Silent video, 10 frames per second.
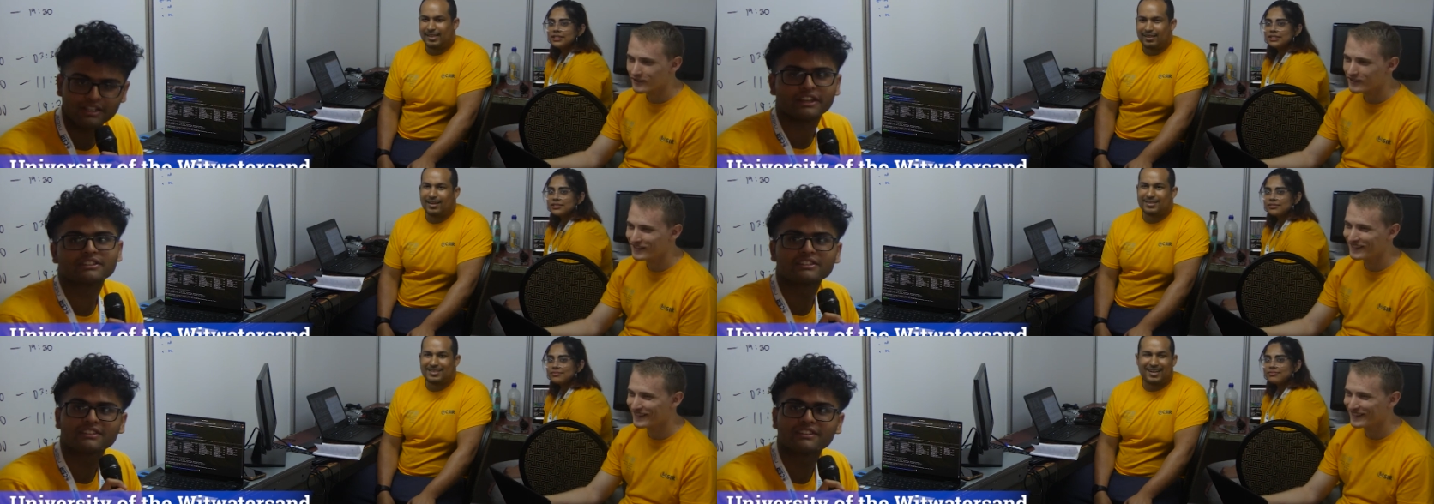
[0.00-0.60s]

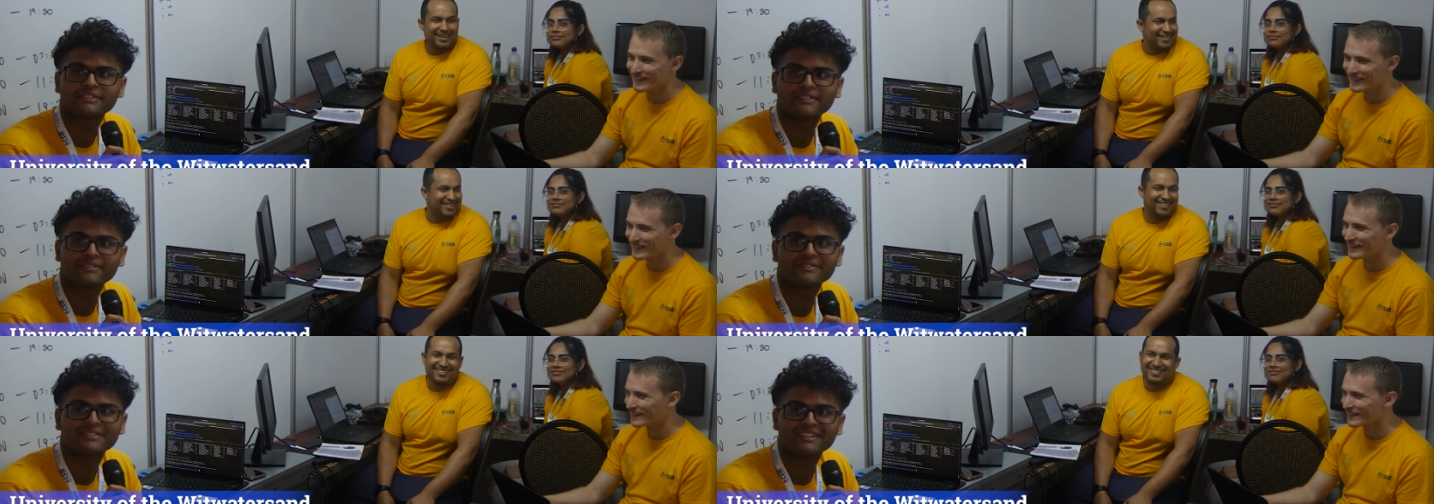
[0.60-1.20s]
Speaker 1: Yes.
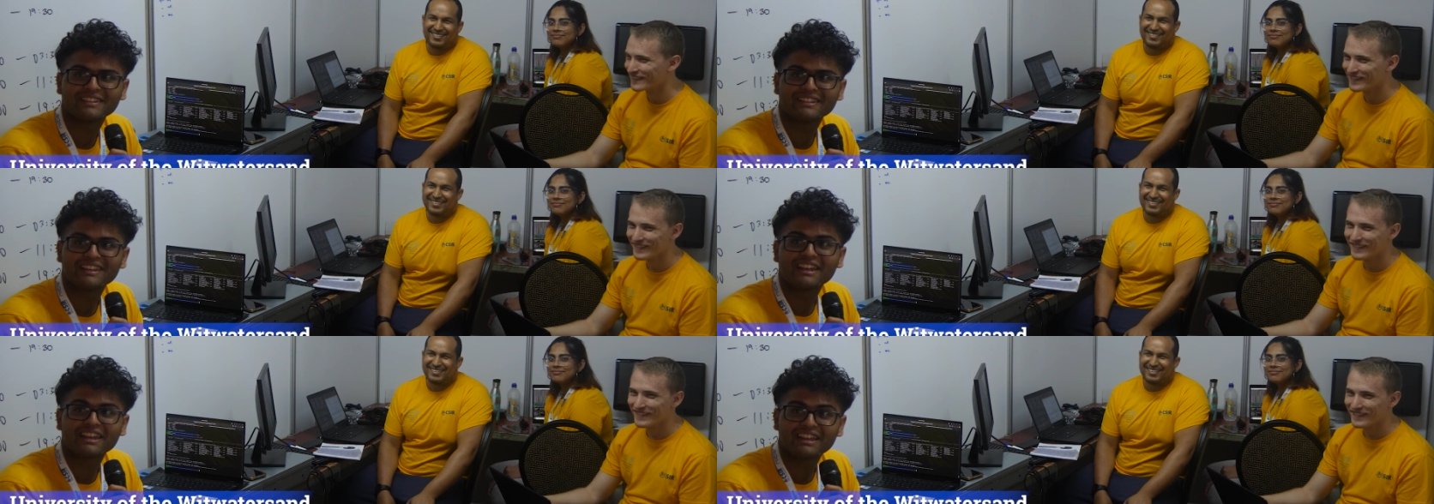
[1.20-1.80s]
Is this
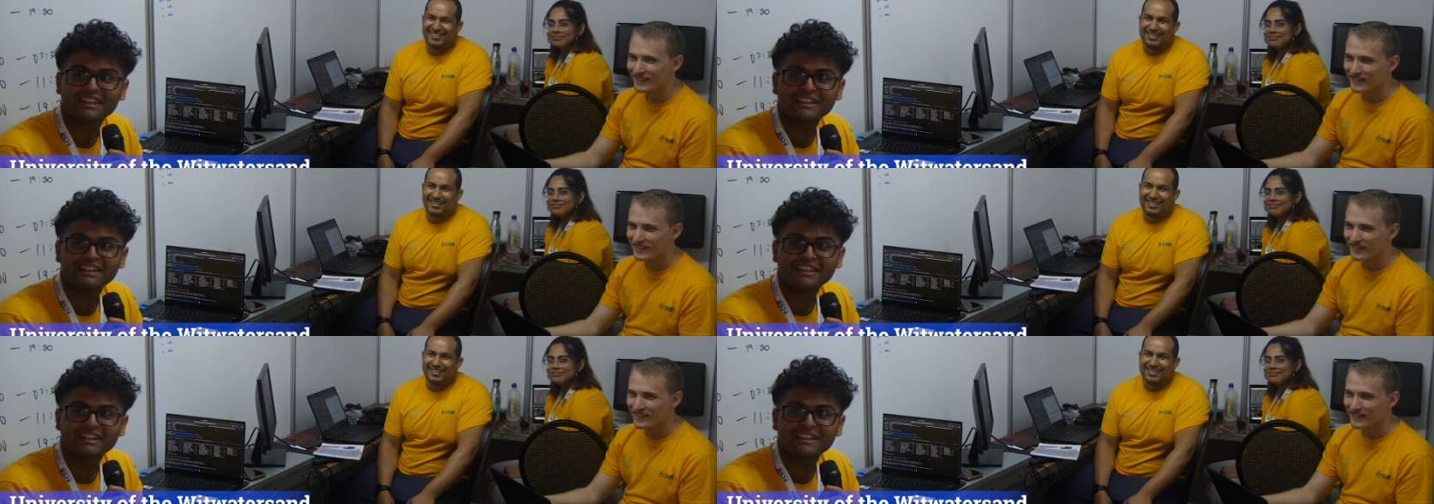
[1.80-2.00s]
better?